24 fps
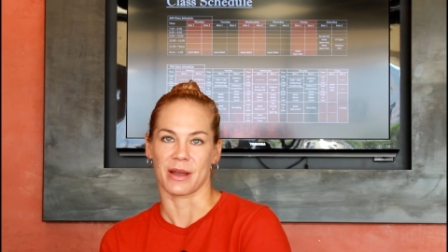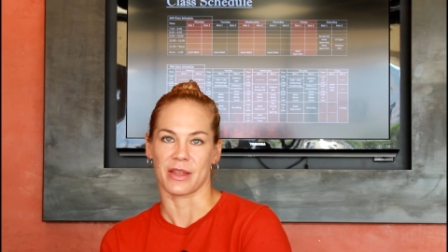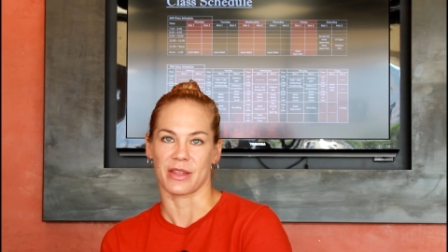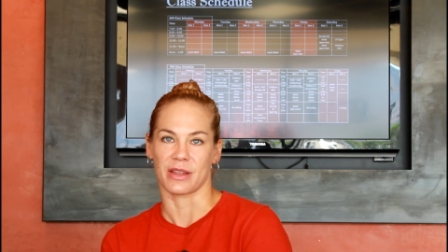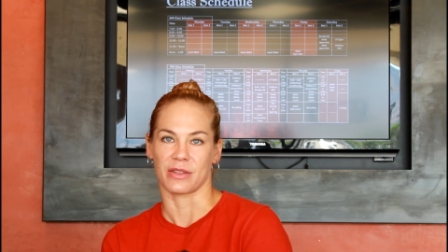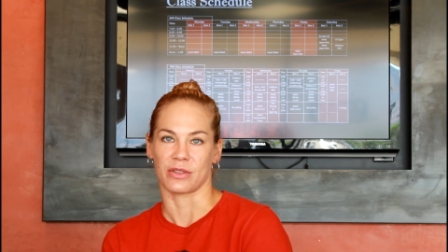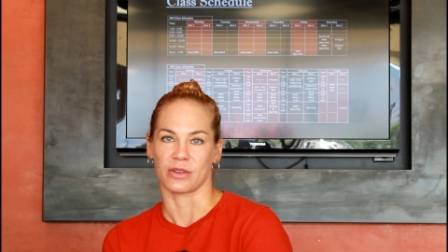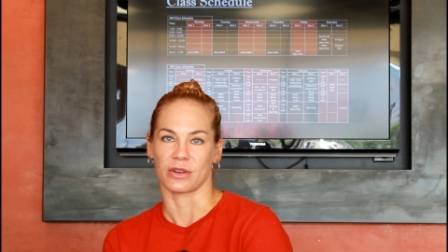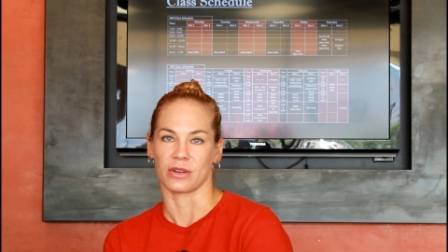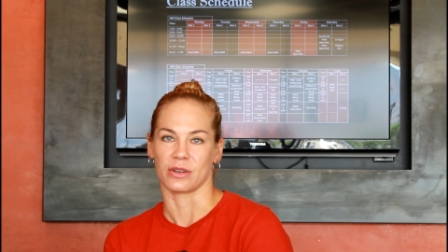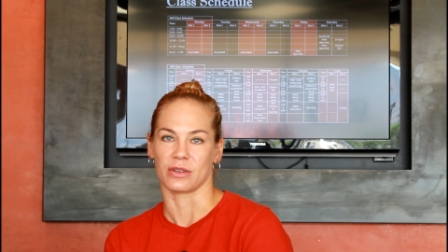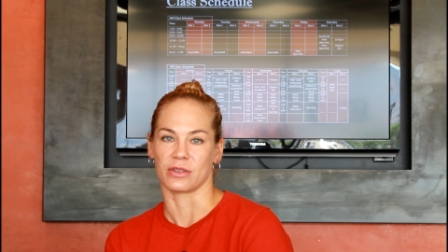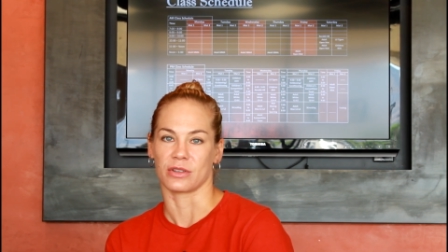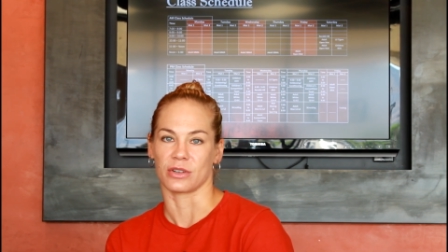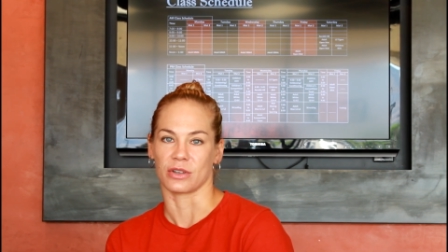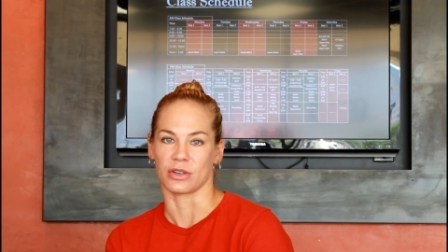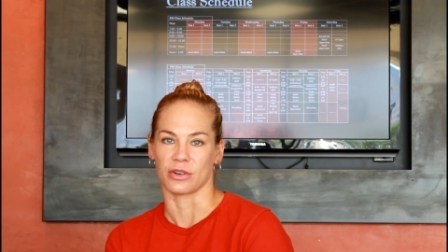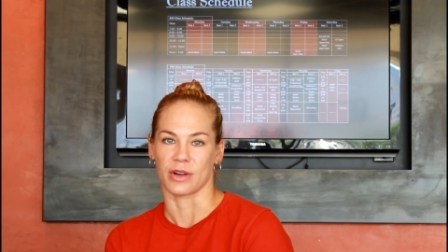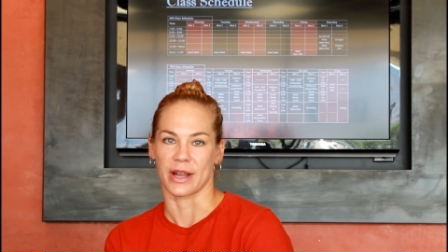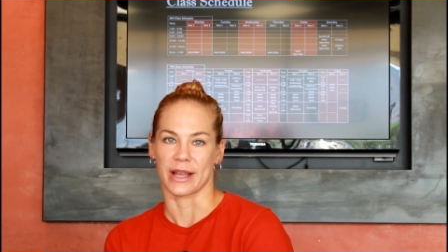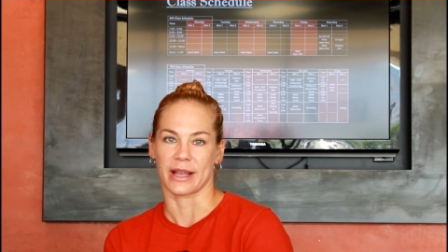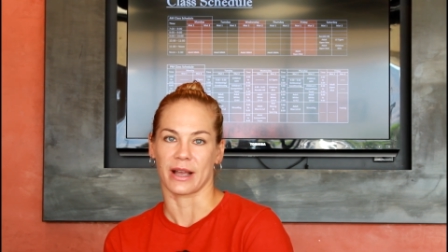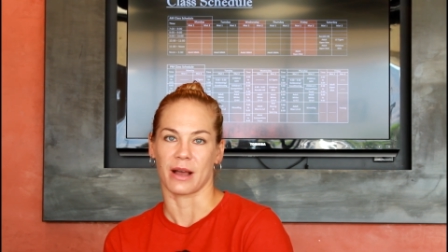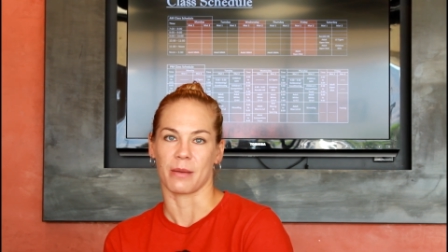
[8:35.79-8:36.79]
I think they're
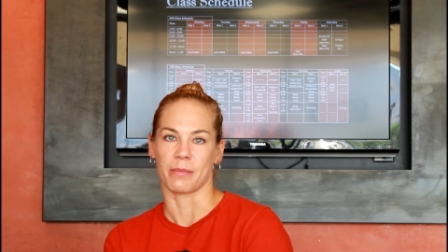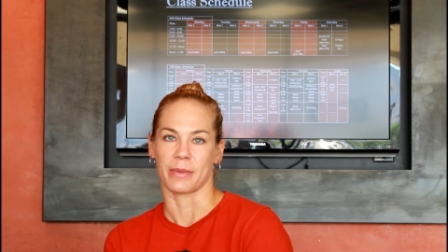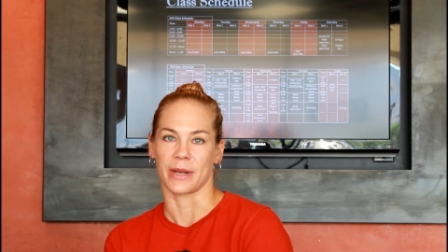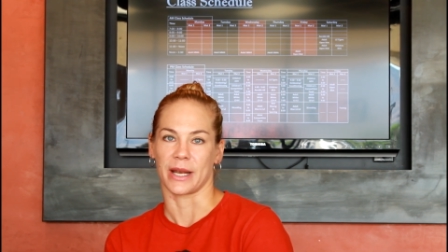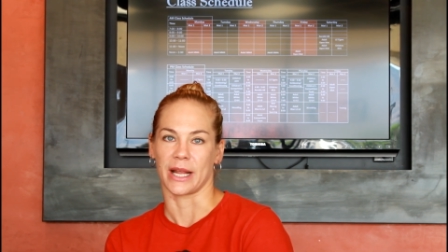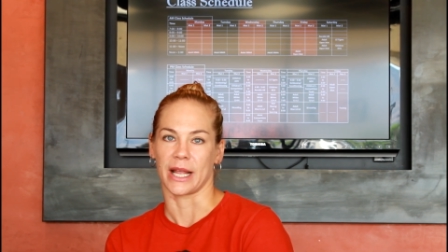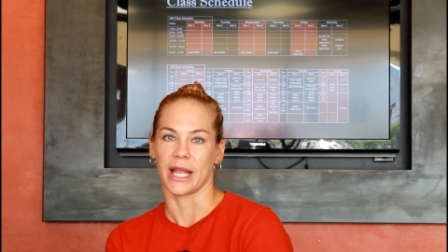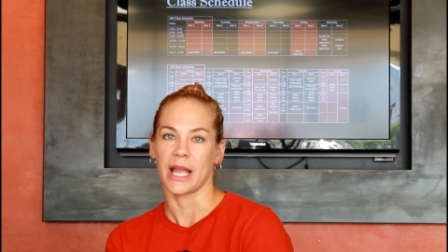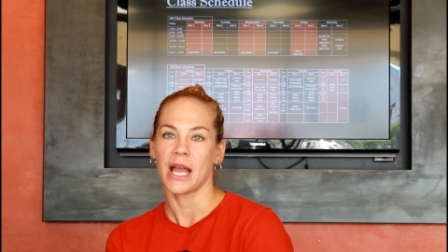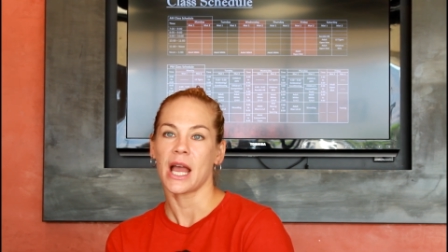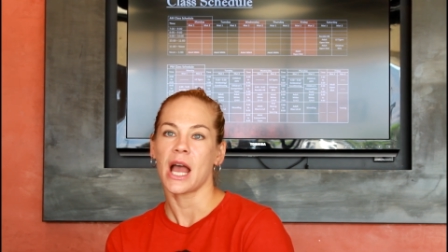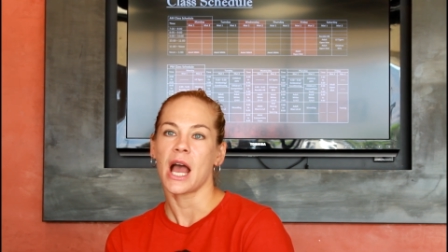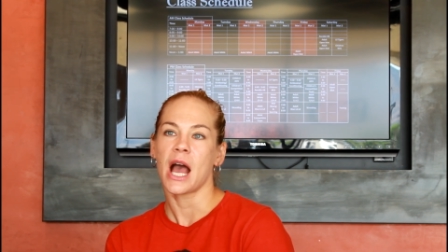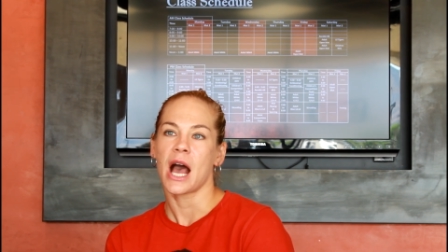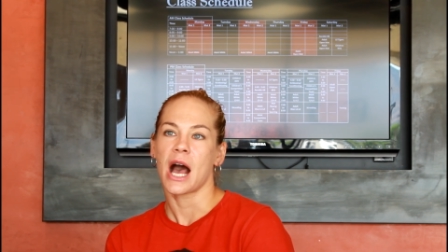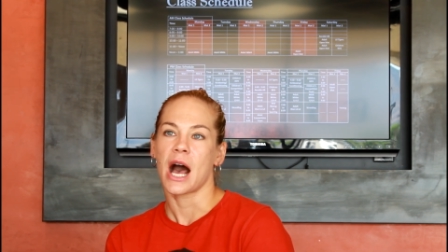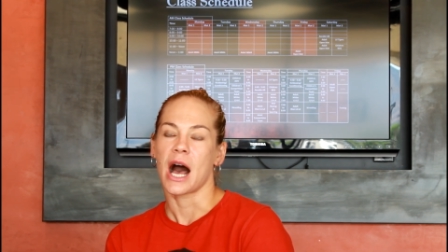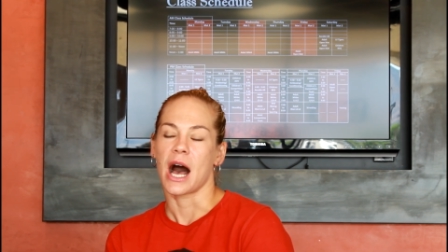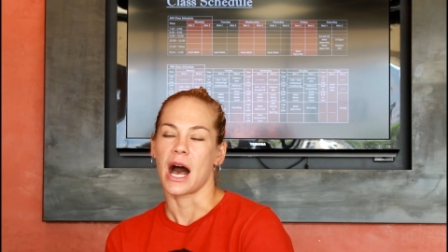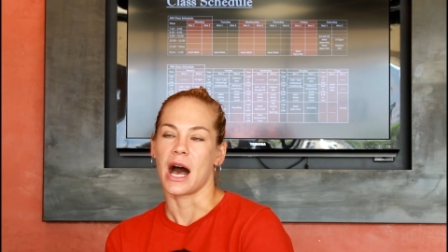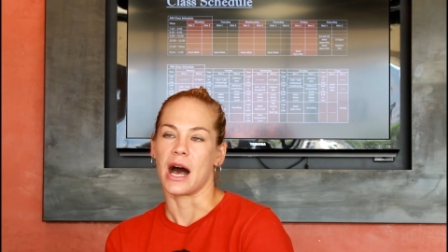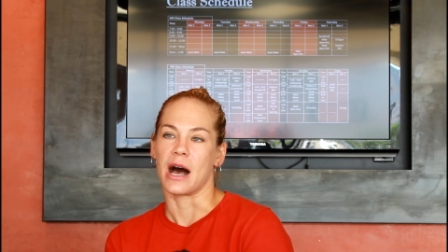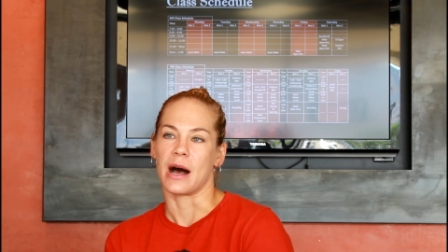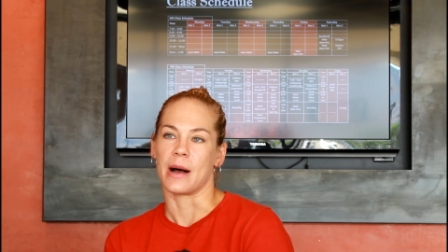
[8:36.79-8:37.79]
a great company.
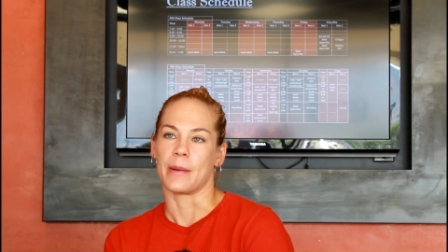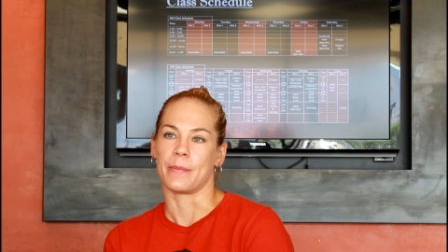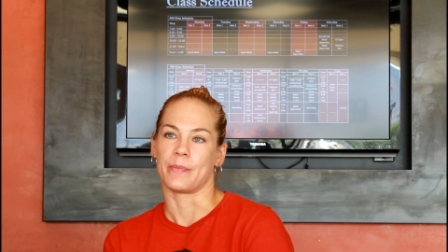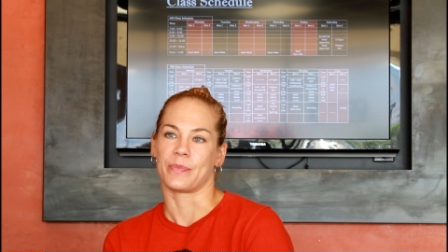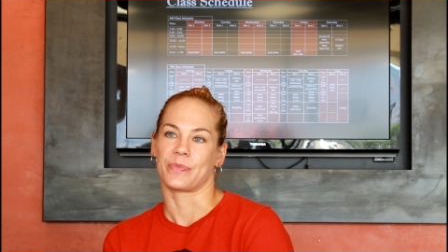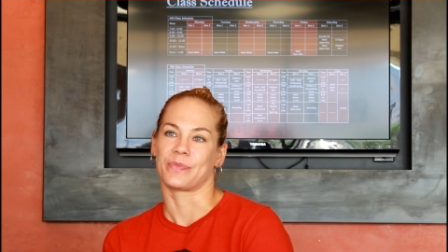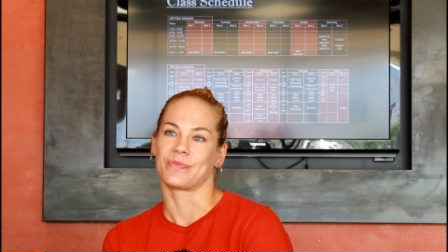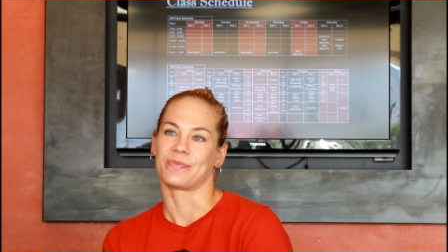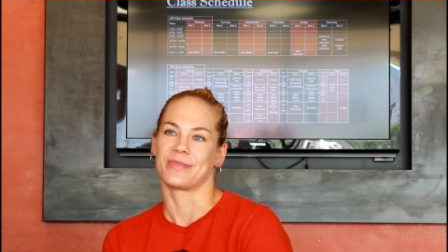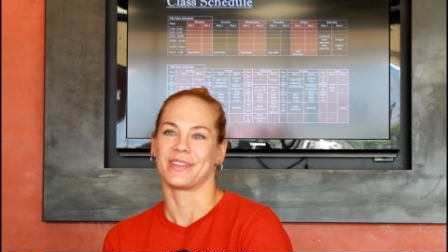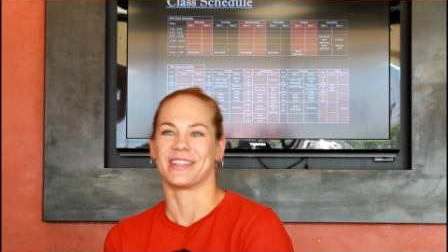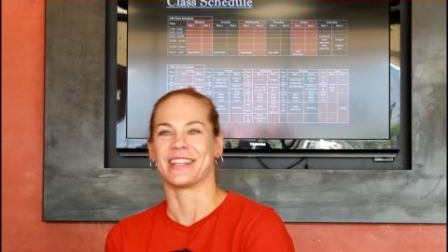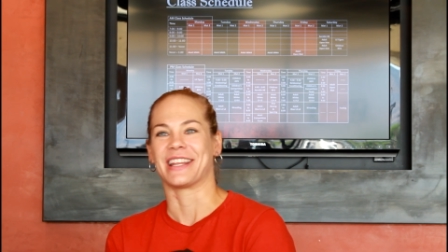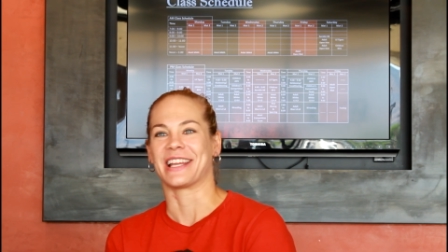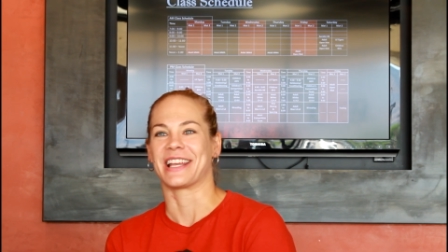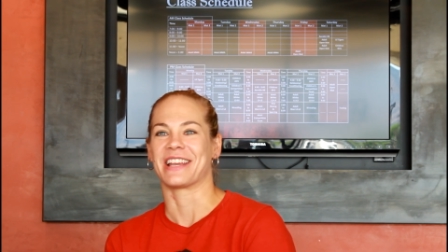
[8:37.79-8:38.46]
And